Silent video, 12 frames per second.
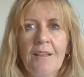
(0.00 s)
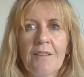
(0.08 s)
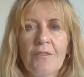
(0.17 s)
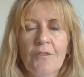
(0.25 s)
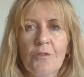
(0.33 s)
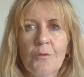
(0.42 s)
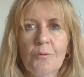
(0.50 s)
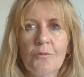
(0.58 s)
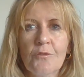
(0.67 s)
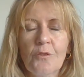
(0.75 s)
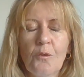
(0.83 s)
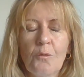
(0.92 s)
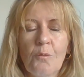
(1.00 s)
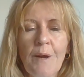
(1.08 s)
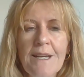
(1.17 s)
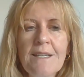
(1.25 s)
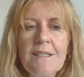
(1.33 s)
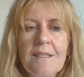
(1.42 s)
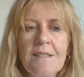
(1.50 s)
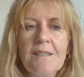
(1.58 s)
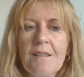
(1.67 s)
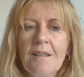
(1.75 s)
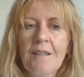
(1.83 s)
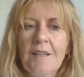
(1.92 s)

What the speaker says: school's greatest